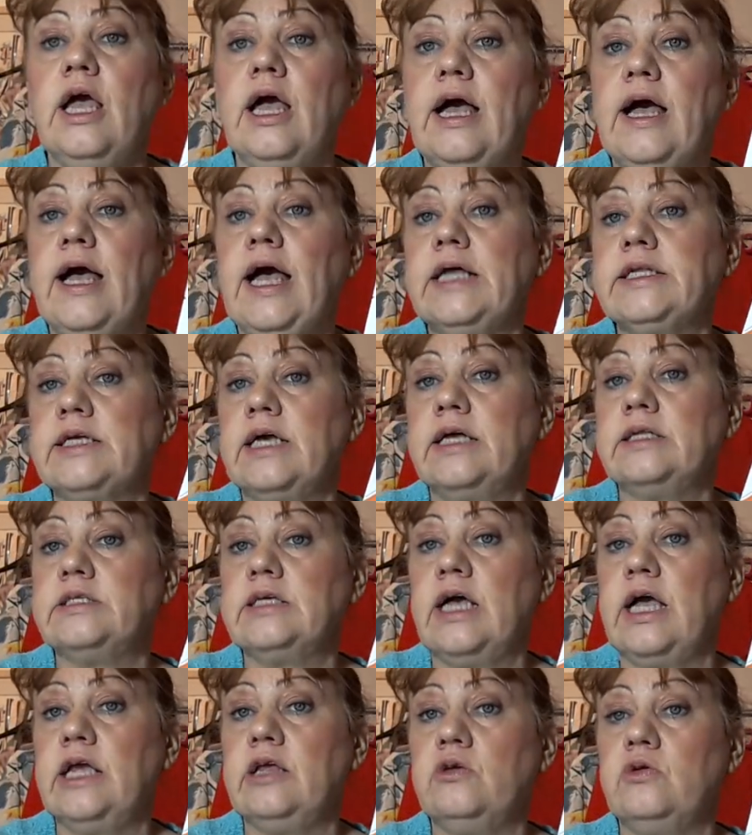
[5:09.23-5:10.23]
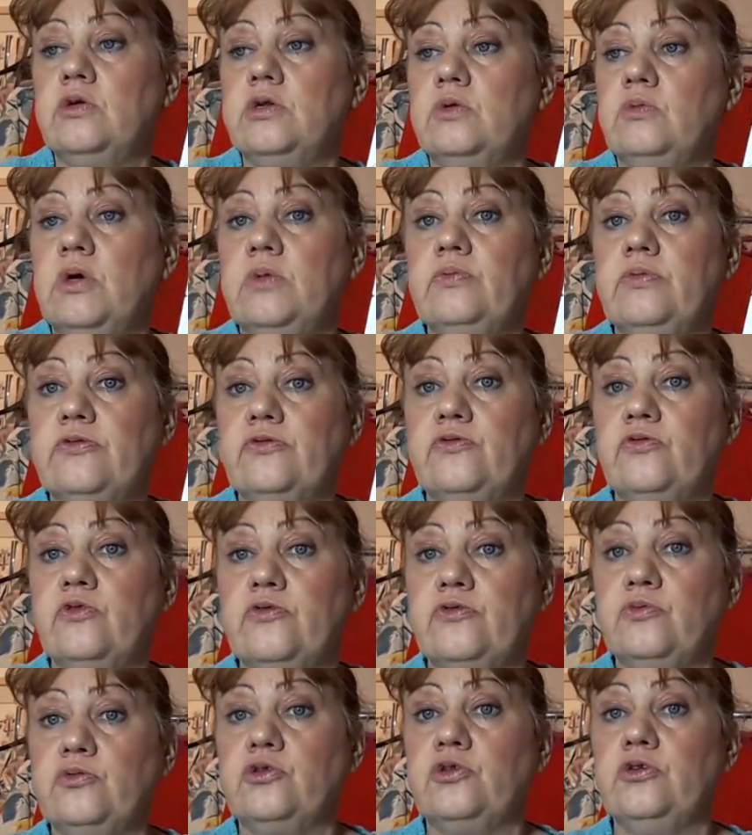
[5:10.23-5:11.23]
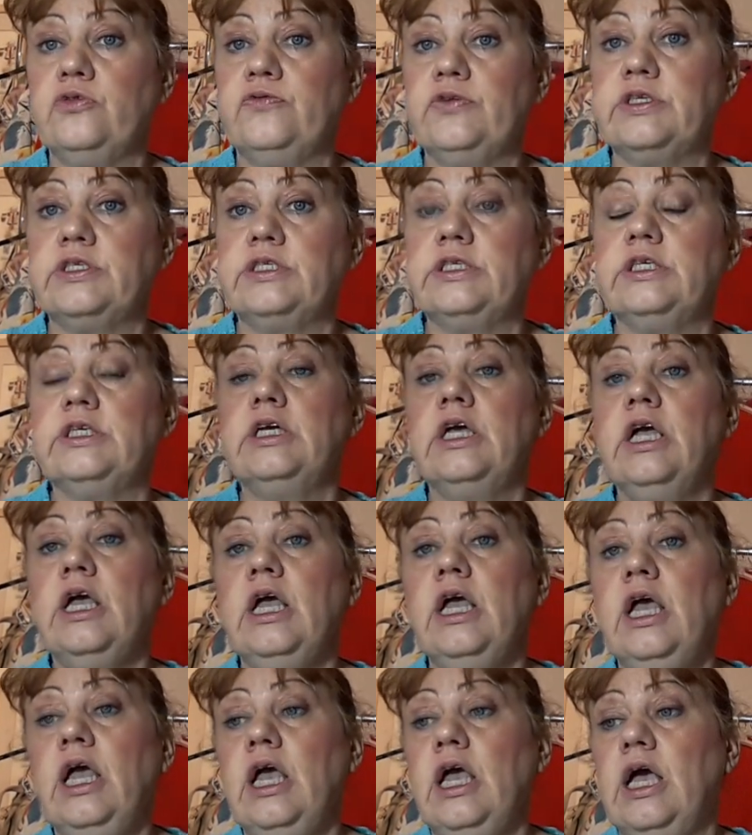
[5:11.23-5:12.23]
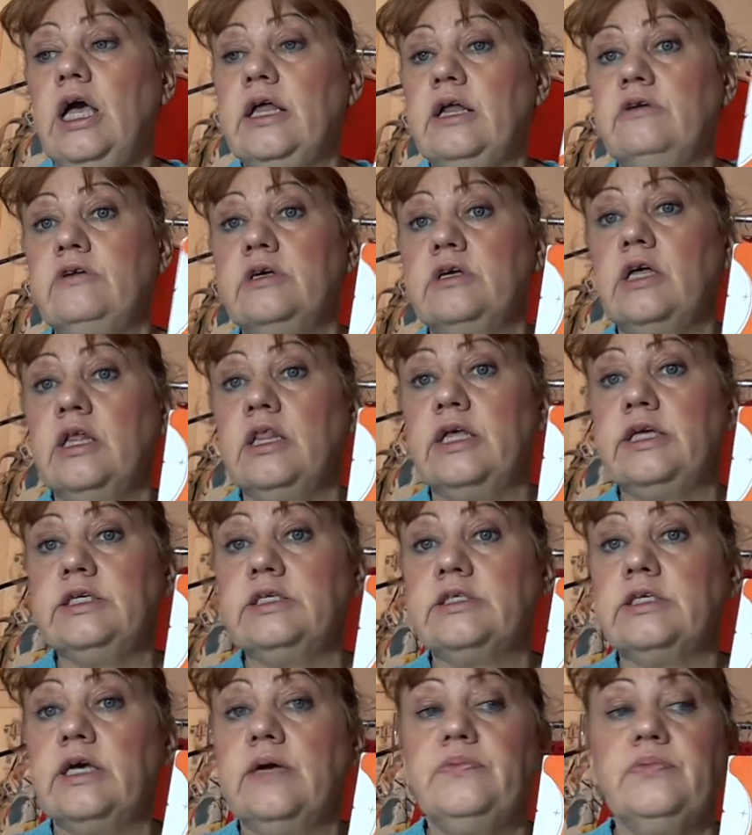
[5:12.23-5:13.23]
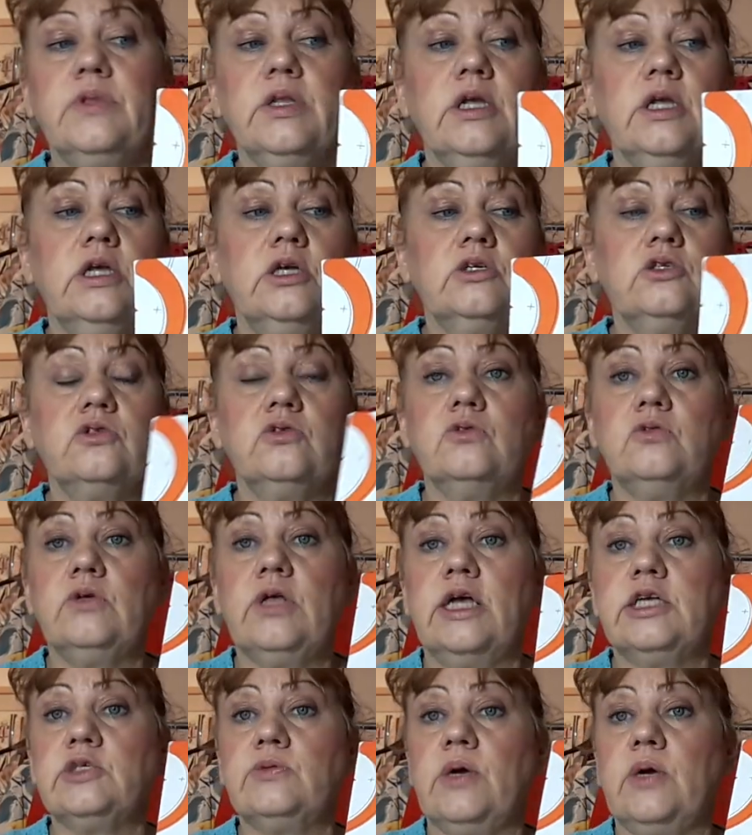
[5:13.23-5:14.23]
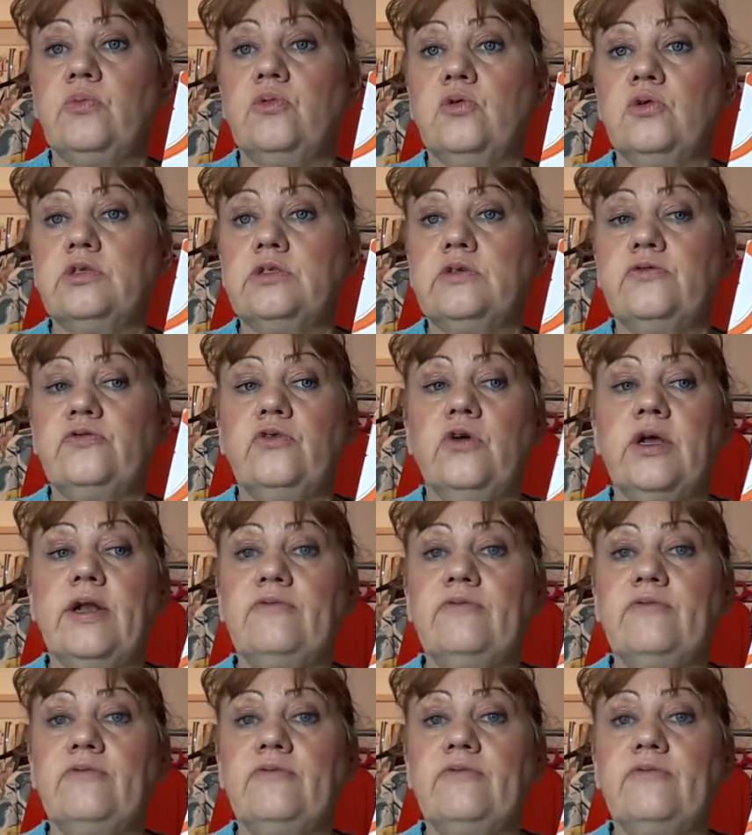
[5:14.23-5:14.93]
I had had the hyaluronic one before from QVC, and I really liked it. So that's what I bought it for.